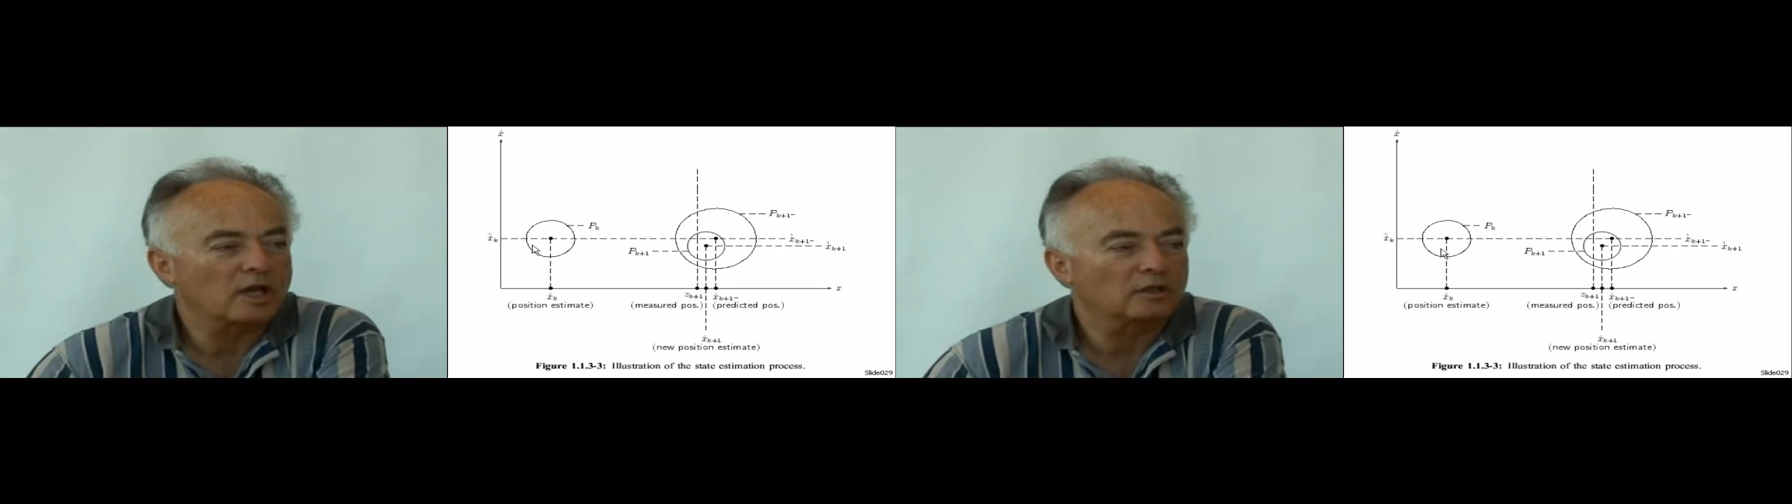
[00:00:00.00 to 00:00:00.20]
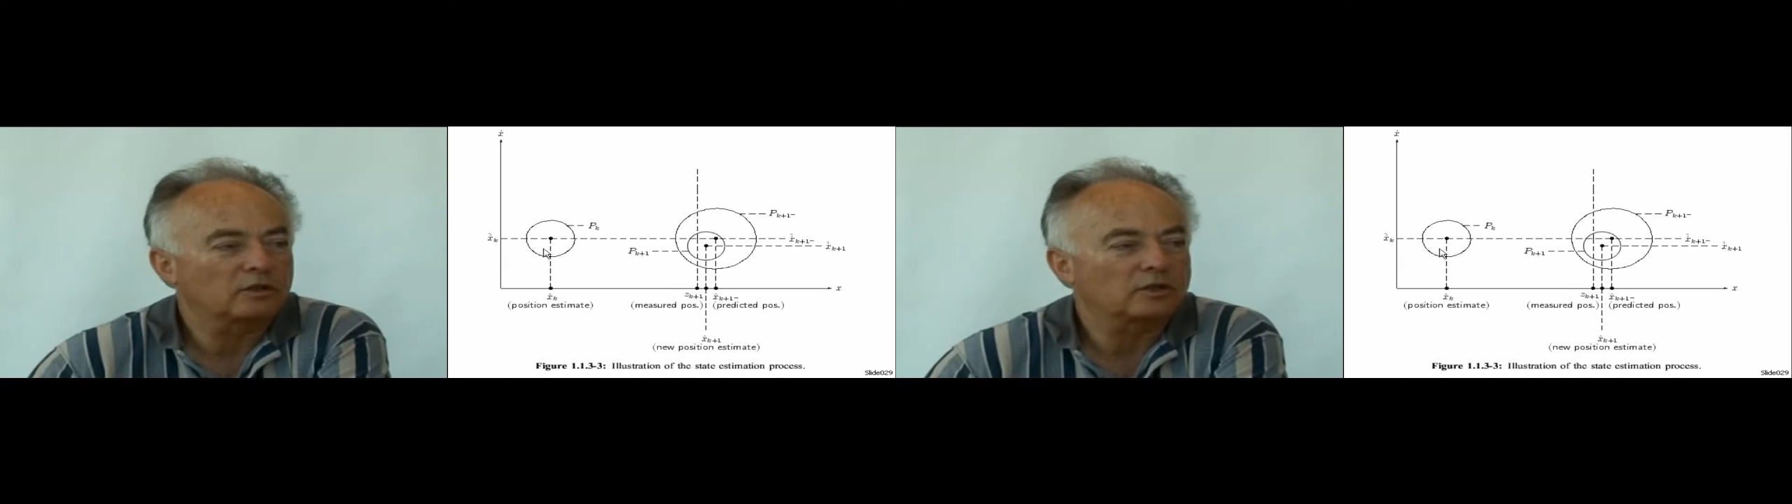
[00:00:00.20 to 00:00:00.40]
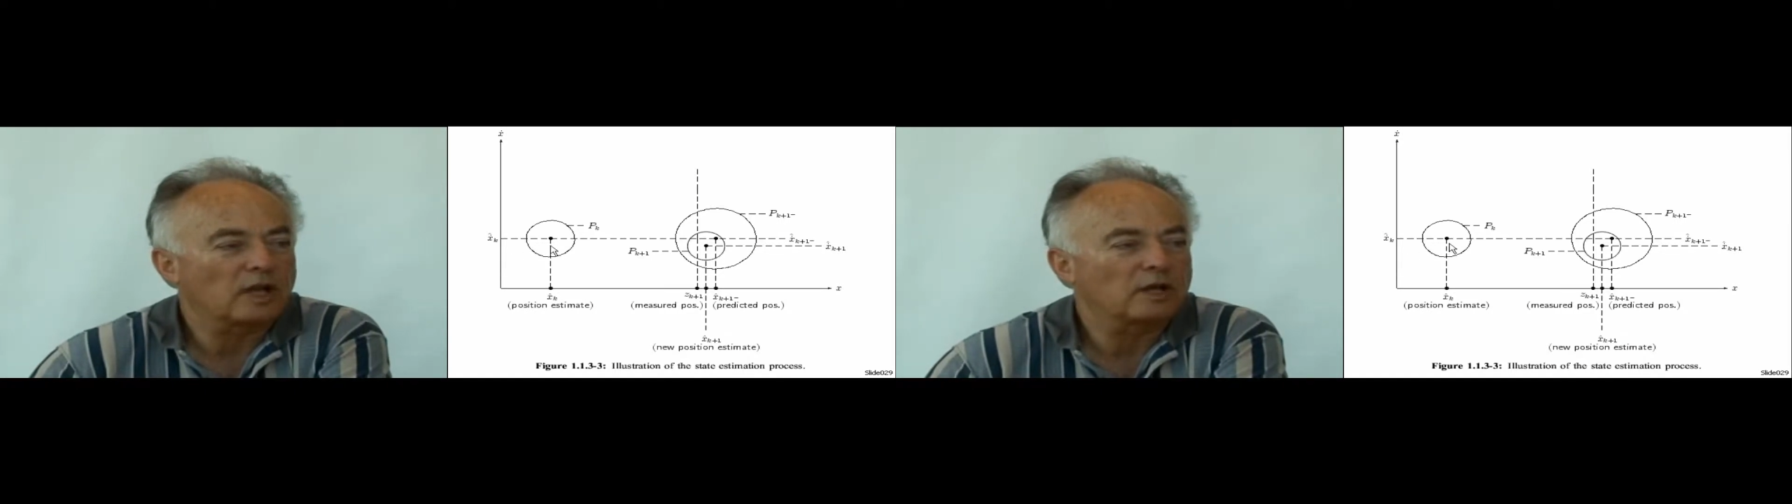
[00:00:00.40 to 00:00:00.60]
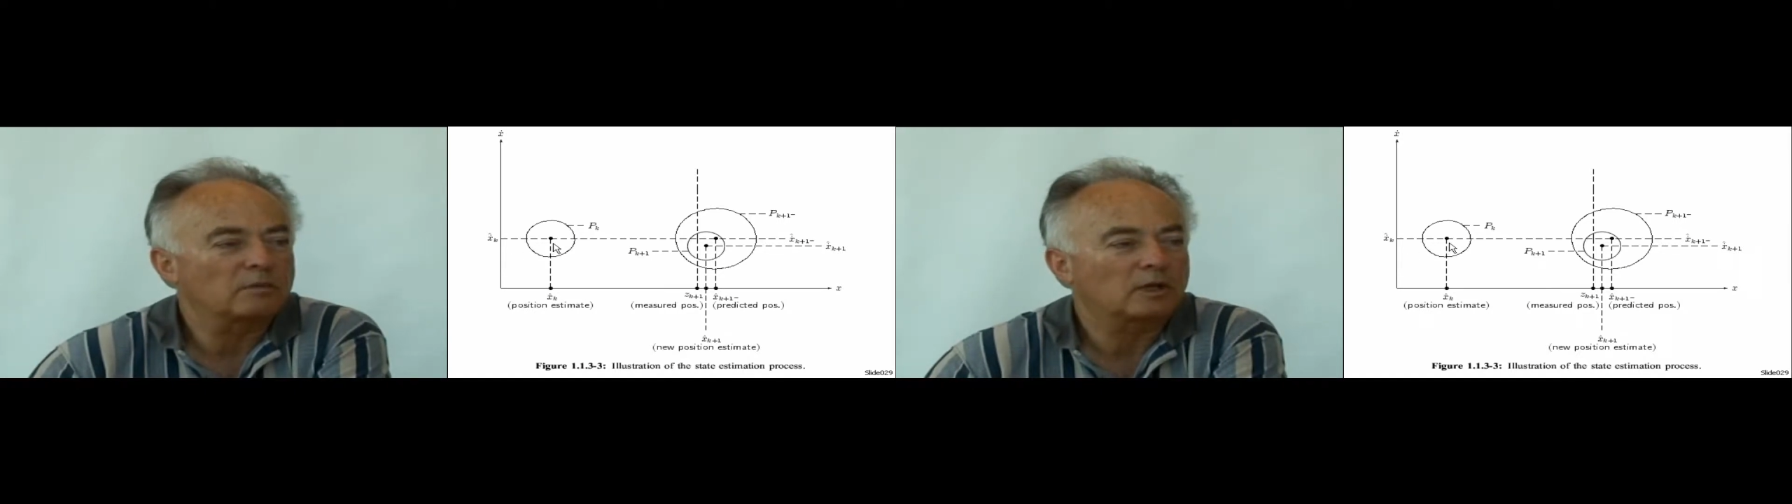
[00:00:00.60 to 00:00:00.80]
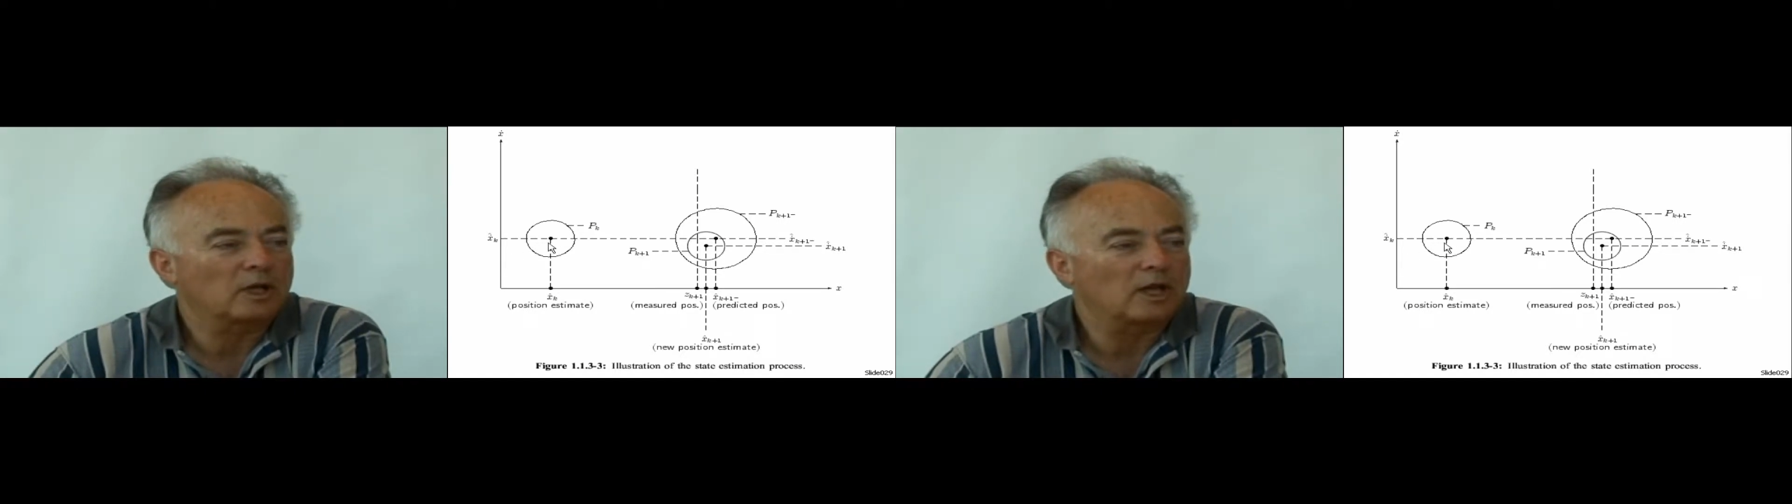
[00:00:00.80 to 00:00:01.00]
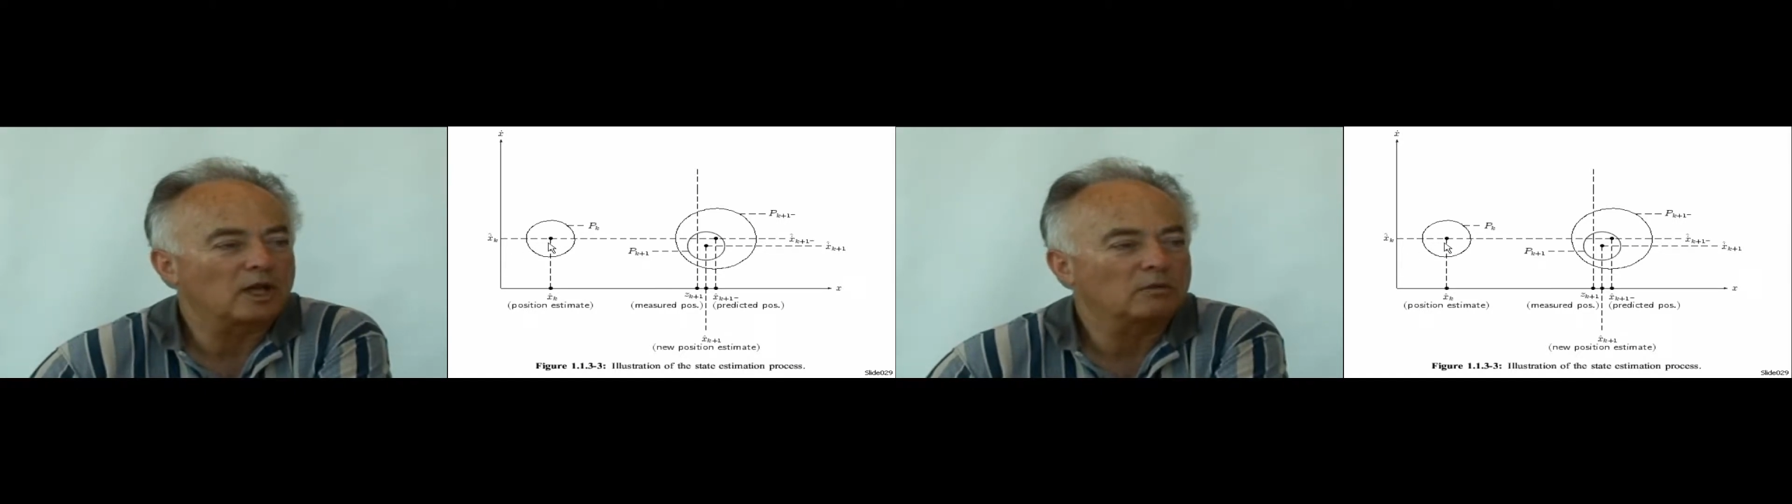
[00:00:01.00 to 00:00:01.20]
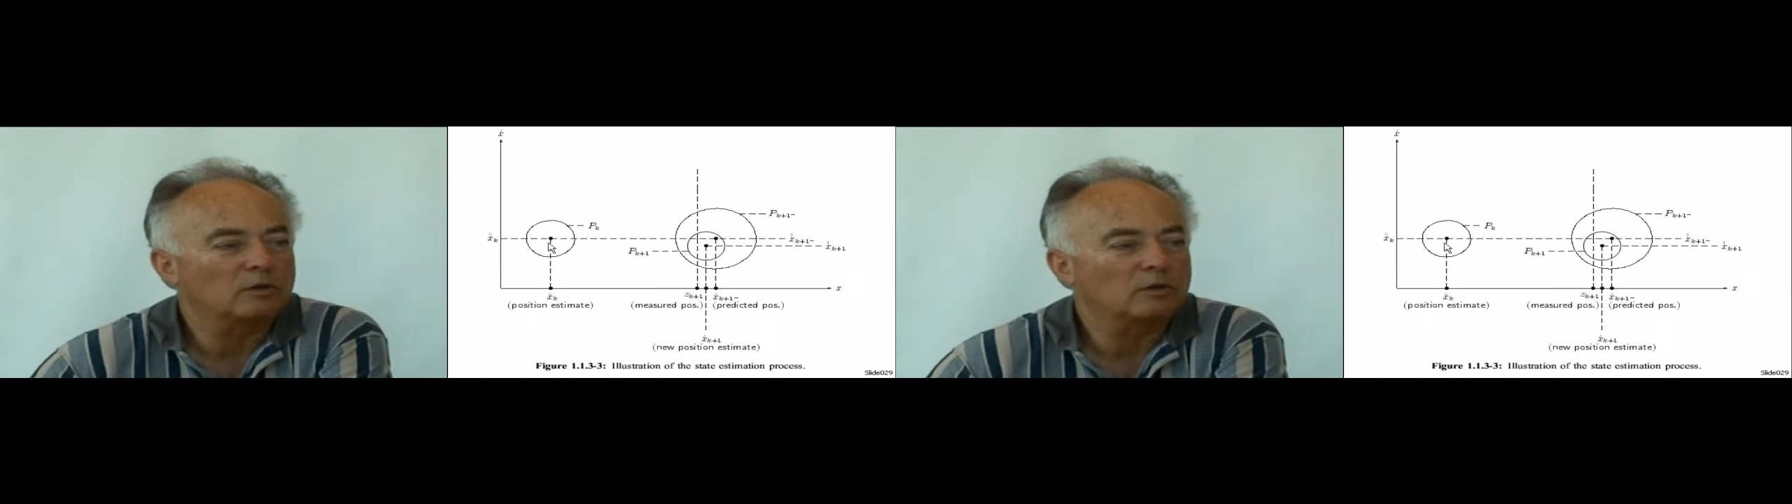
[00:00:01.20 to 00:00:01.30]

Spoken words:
at time k,